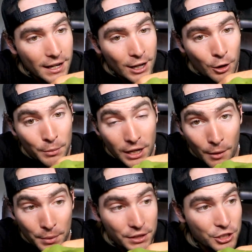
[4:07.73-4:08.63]
He'll be
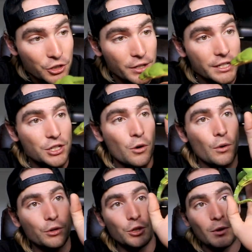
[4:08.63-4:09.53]
up in the trees,
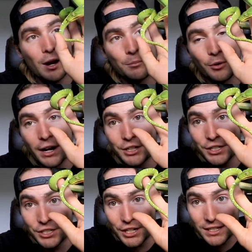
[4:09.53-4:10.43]
coiled around
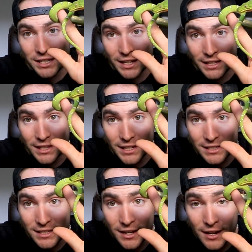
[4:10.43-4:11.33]
branches just like
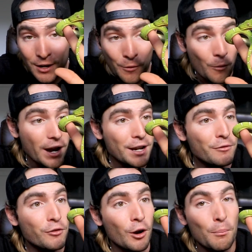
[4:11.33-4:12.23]
this, waiting
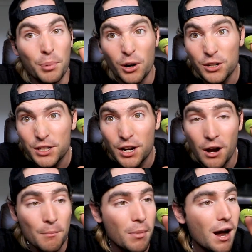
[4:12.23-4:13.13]
for a bird to
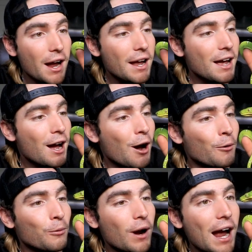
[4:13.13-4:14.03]
come by,
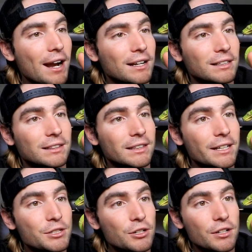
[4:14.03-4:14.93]
a rat, a
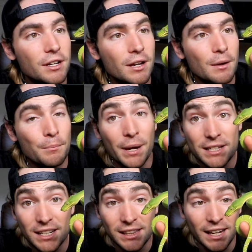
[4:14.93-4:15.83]
lizard,
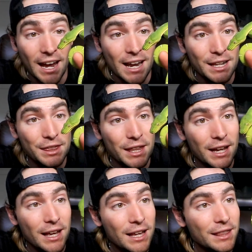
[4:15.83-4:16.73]
basically
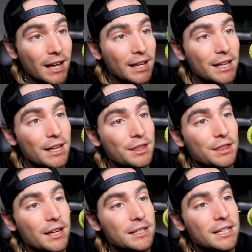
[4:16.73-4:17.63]
anything that he
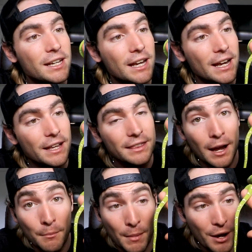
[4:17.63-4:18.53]
thinks he can get
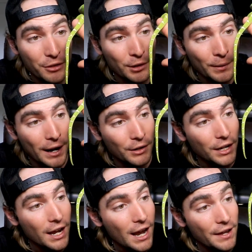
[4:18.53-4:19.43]
that mouth around,
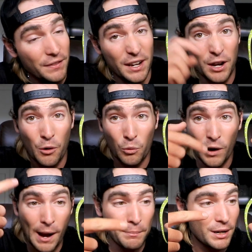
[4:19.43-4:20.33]
and then he'll
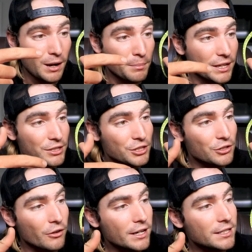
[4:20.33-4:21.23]
wrap it up,
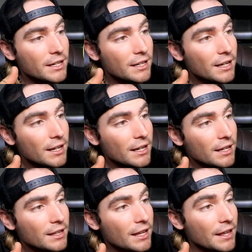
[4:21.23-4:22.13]
constrict it,
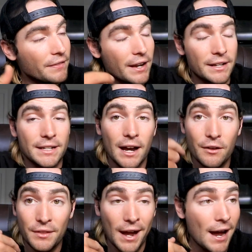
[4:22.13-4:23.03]
and then
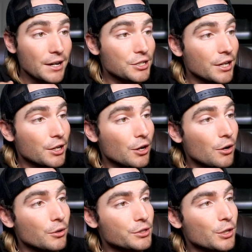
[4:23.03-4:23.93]
down the hatch it
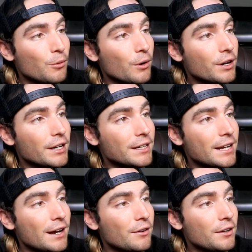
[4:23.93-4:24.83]
goes. He'll work it
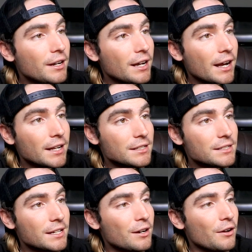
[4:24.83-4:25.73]
down and
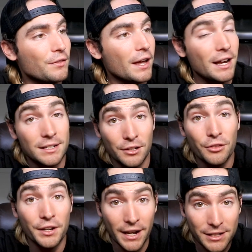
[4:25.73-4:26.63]
sit on that till
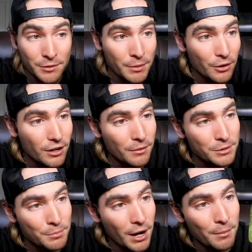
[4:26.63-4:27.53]
the next meal
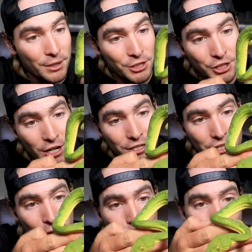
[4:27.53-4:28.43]
comes by. But
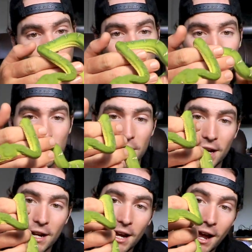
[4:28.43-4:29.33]
just a beautiful
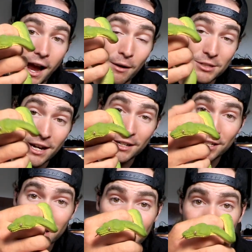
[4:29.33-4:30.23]
snake. I was
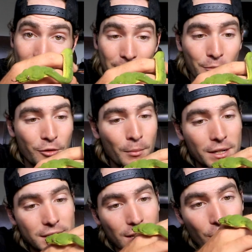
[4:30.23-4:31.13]
actually going to get him for
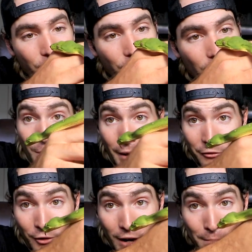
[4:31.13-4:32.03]
myself, but my
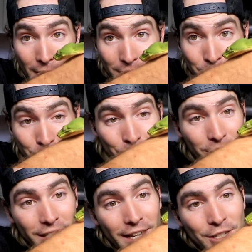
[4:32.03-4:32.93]
friend Max was
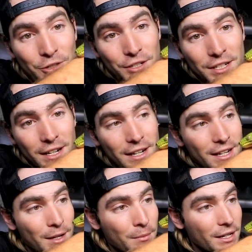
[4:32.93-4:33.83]
really interested in
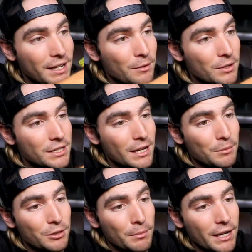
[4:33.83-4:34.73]
him and he wasn't
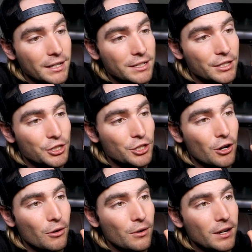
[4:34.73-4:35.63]
able to make it to the
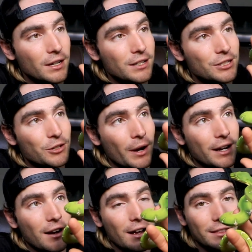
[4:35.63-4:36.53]
show. So I
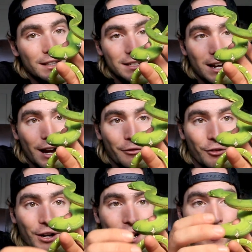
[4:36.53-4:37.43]
got this guy
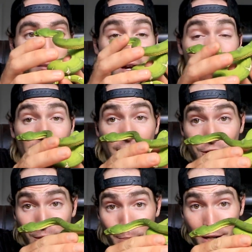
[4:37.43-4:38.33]
for him, and I
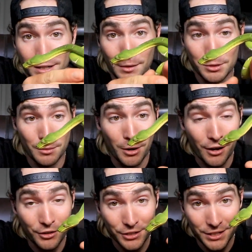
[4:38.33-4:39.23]
actually picked up some
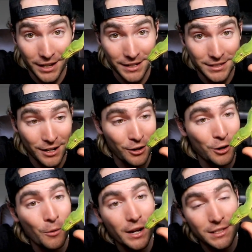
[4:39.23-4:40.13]
other snakes that are
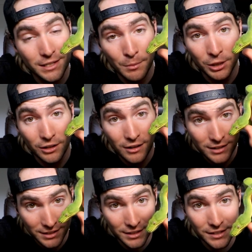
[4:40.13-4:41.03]
quite similar
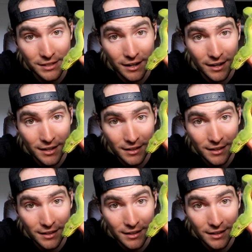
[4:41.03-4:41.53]
to this guy.